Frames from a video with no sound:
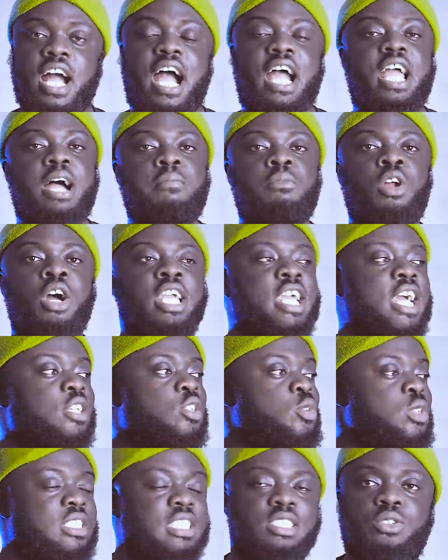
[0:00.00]
I am not here
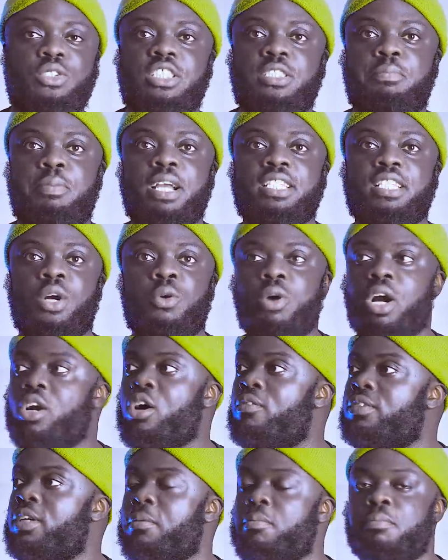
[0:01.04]
to disrespect the
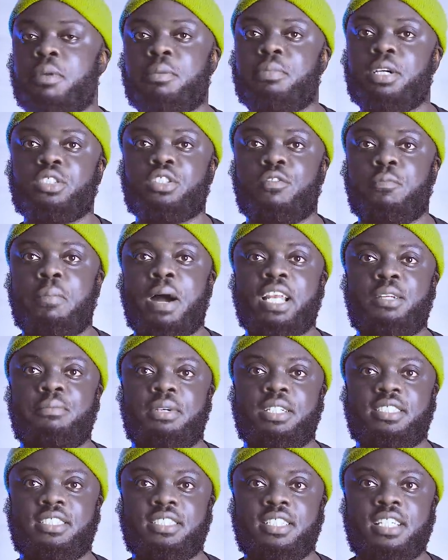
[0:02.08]
work of the members of
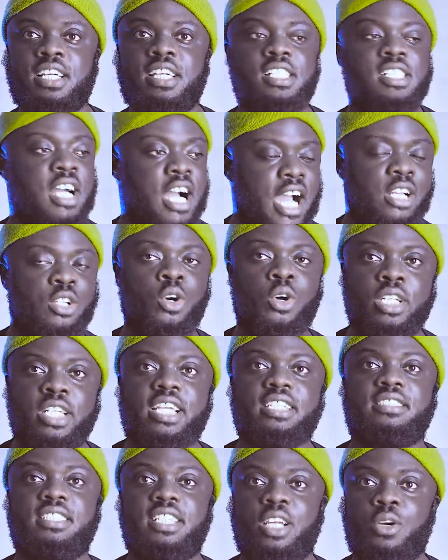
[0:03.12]
Parliament. I know,
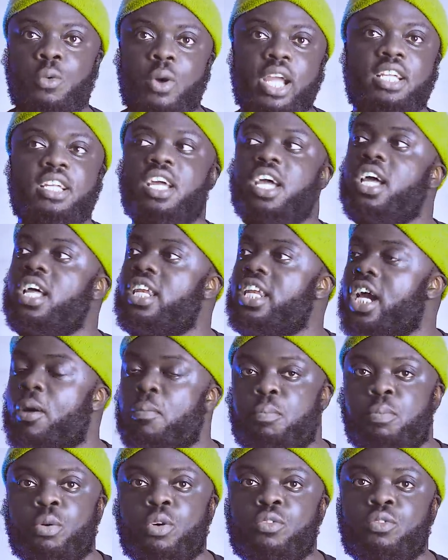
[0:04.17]
yes, they work, they
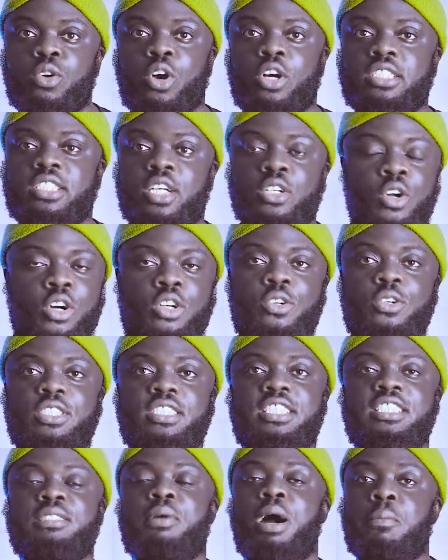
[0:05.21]
approve laws and all
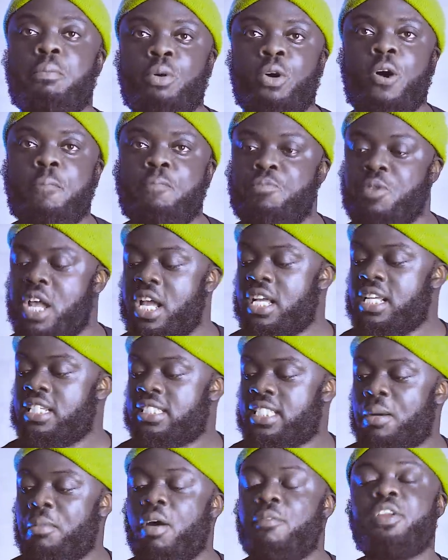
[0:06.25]
those things, but bro,
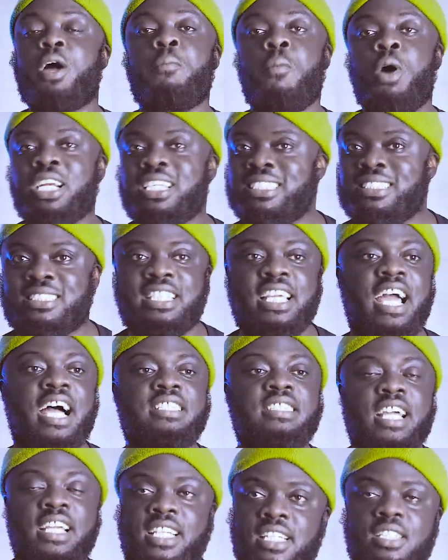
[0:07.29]
some of the monies they
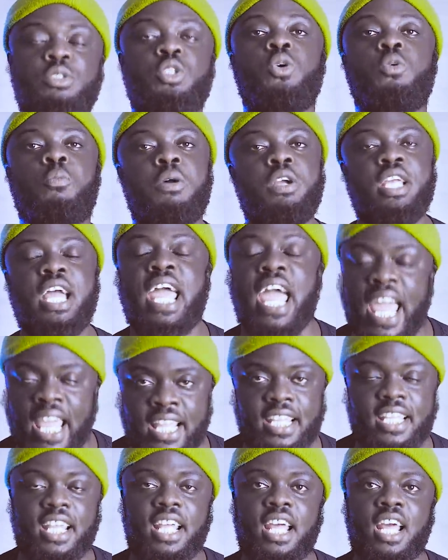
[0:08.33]
are taking, you,
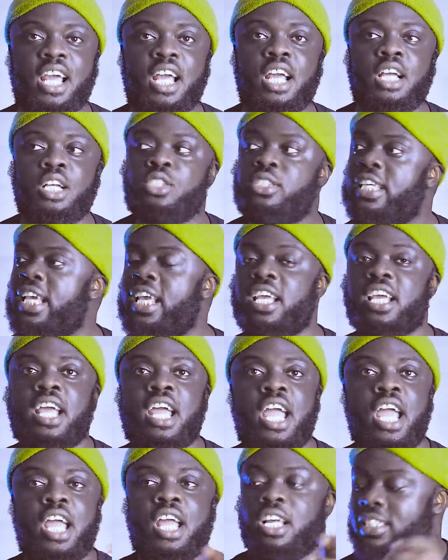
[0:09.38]
hey, see,
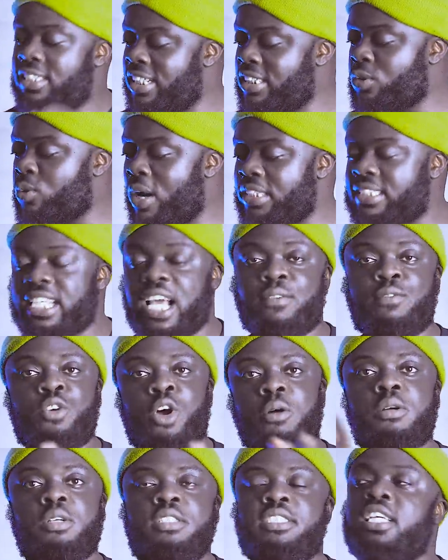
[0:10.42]
this one serve
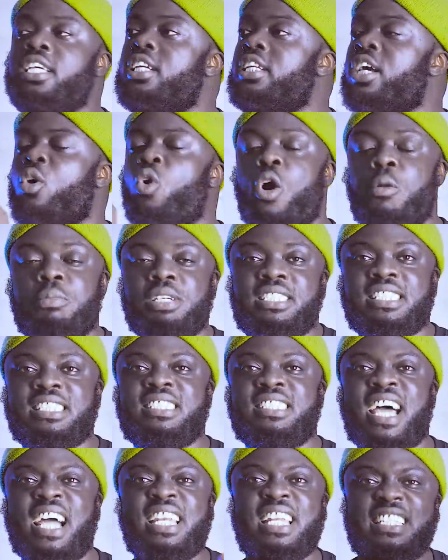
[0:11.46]
no, see, the
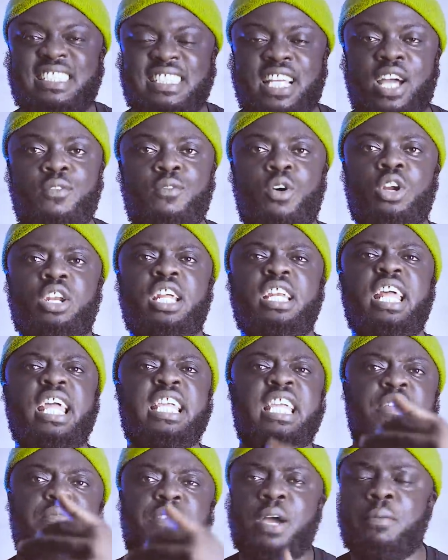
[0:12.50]
committees that they serve on, they
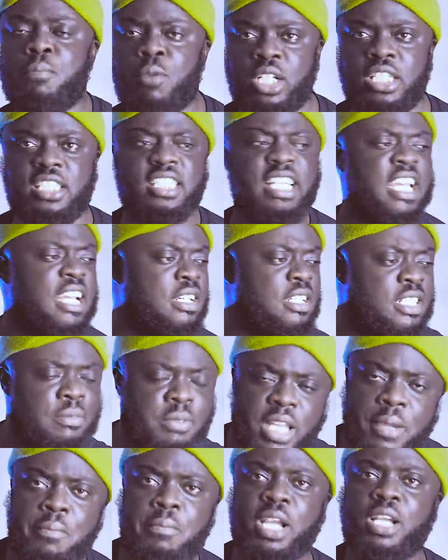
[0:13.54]
give them money, they,
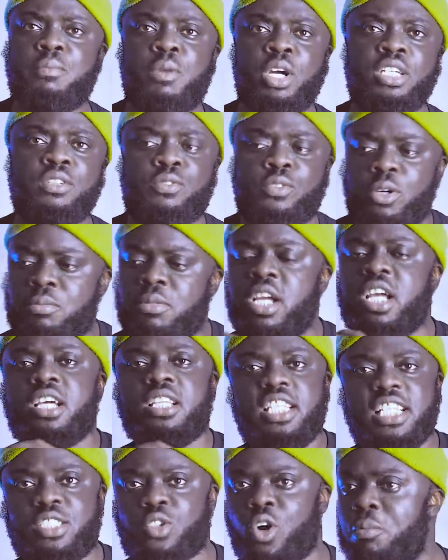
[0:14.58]
they make money from
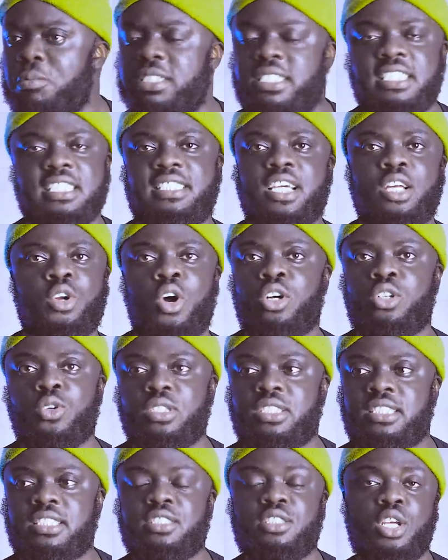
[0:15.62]
these committees and all
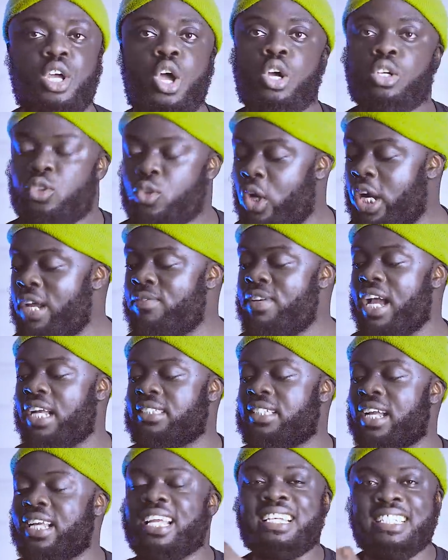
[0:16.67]
those things. So if they
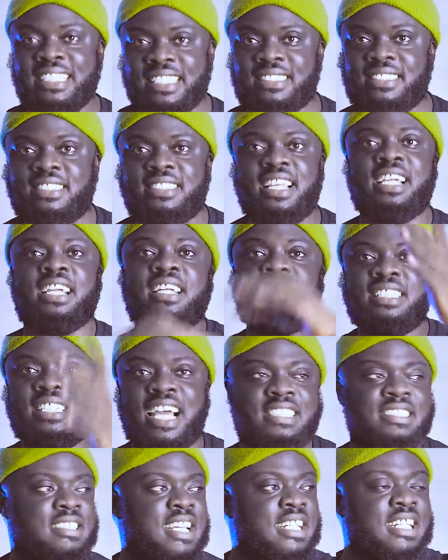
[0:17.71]
are taking this, taking
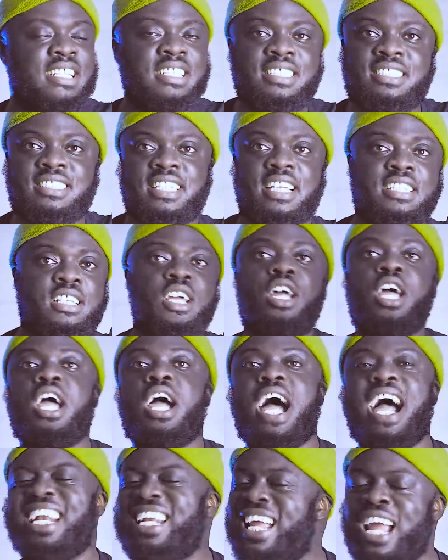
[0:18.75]
that, taking this, and
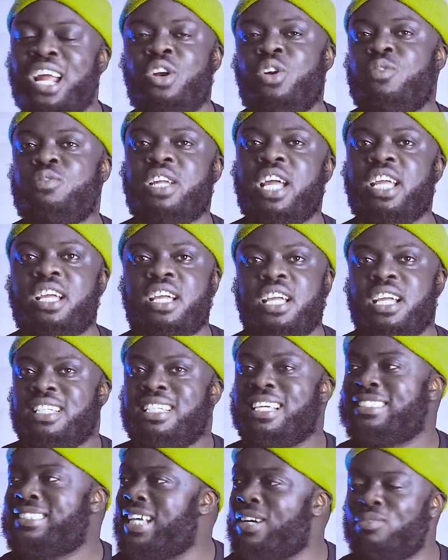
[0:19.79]
at the end of the,
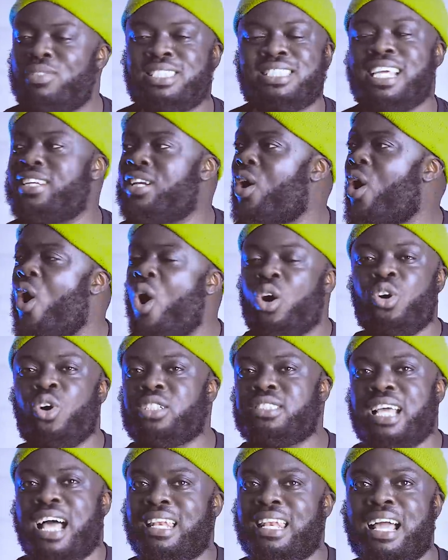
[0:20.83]
the service and all
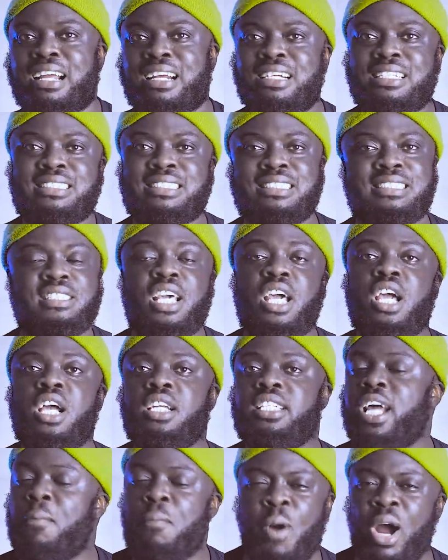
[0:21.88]
those alacrities,
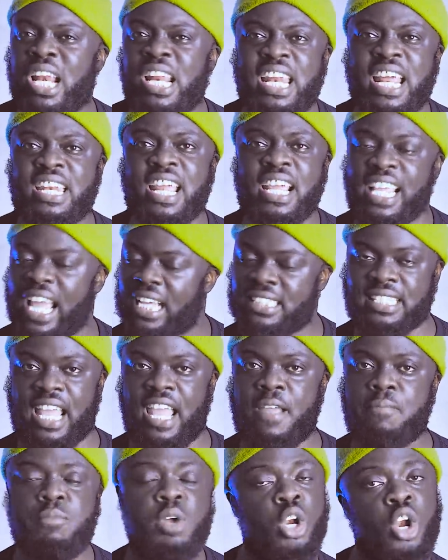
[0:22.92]
the money that they get,
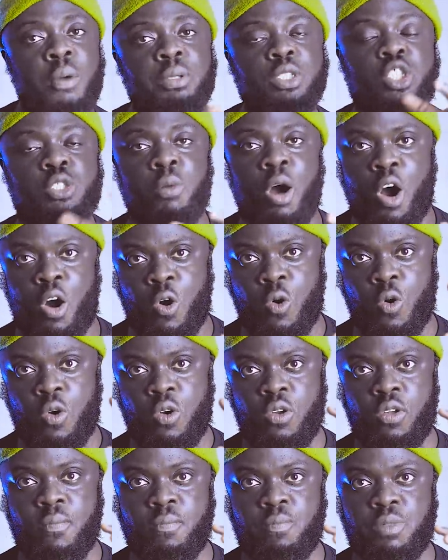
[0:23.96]
eh, it not be
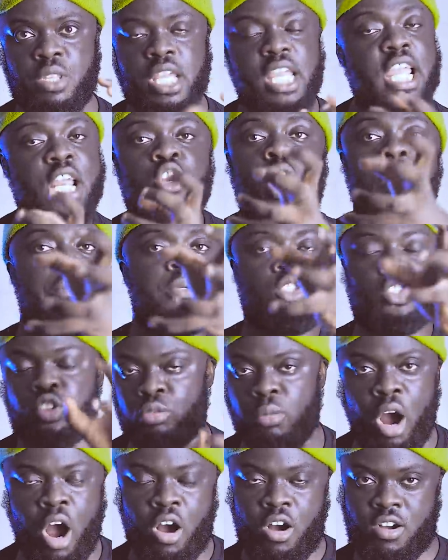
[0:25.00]
small, it not be
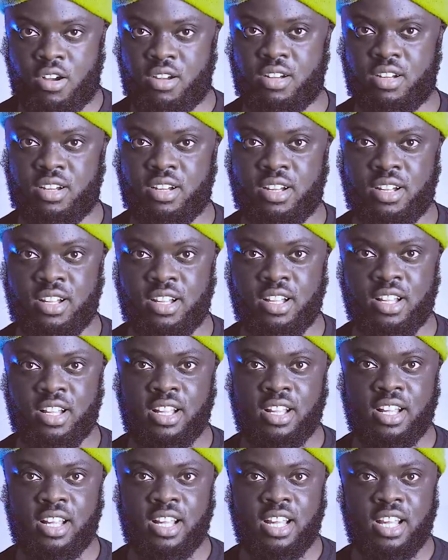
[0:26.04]
small.
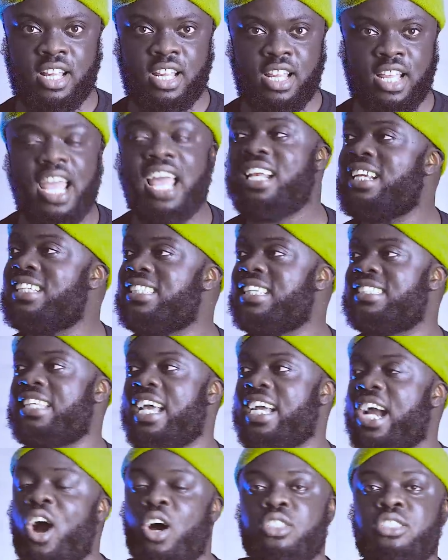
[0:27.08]
And this is
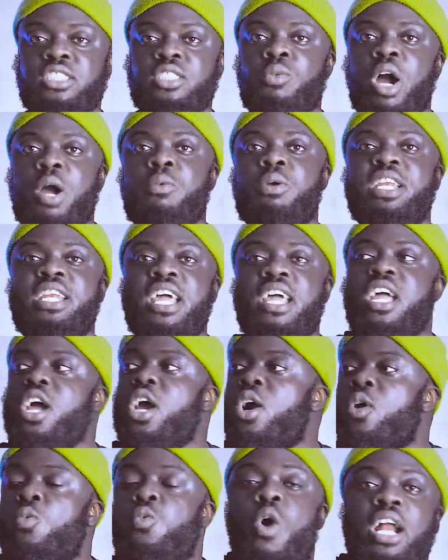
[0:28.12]
a country where we they
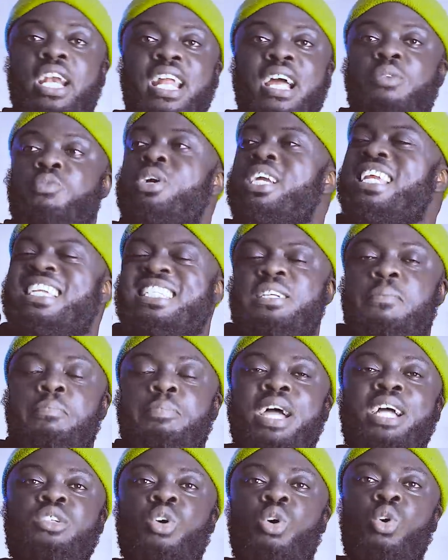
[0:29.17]
wanna, we they
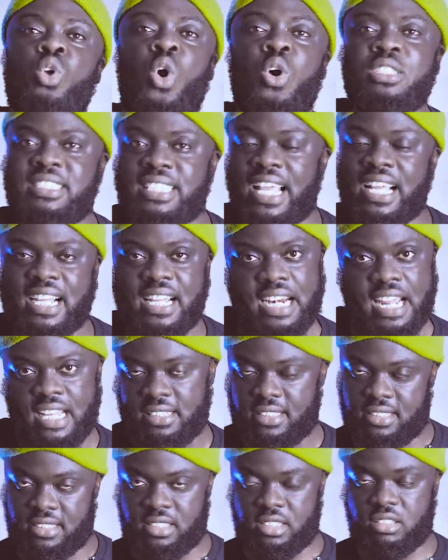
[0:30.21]
depend on loans and
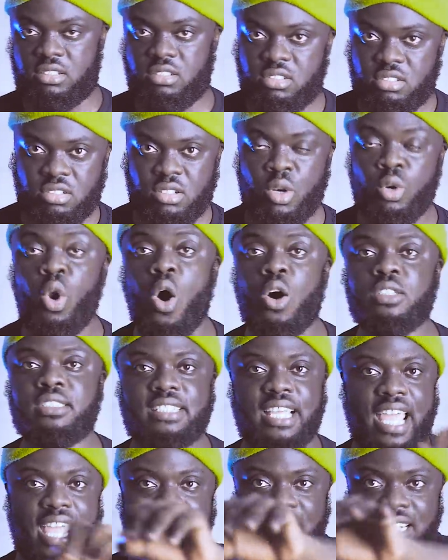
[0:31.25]
grants, loans
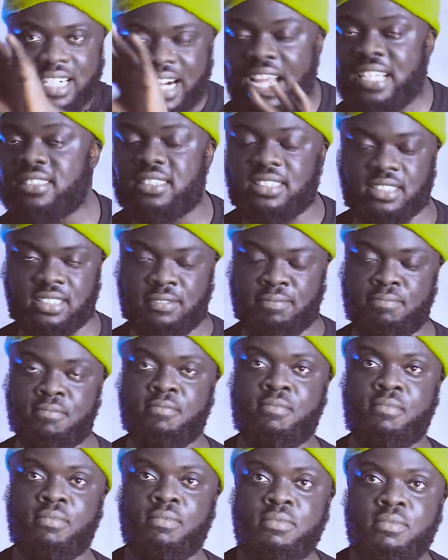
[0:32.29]
and grants.
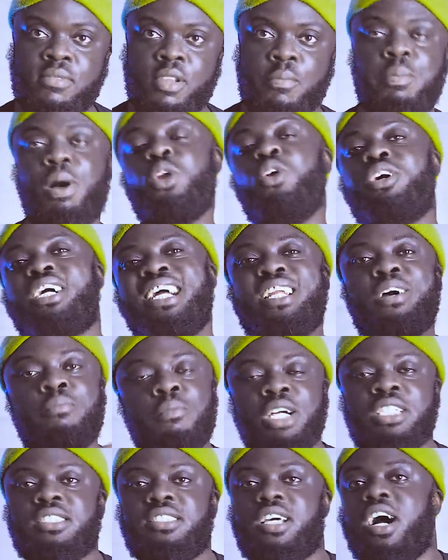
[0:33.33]
But look at the
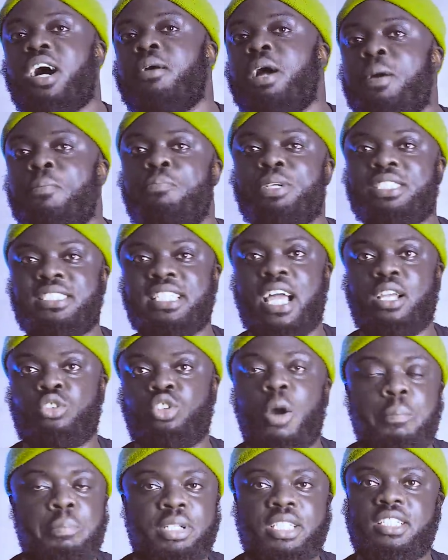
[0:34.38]
monies our M Ps are
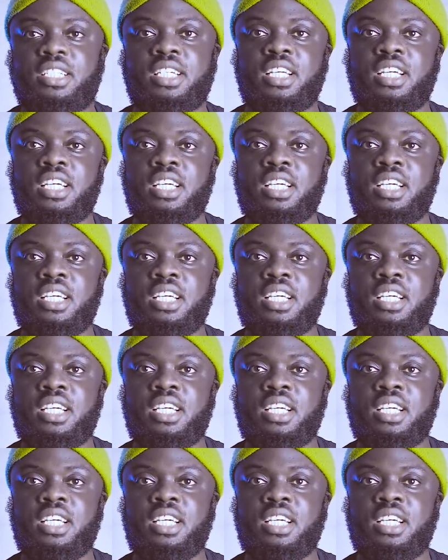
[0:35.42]
chopping.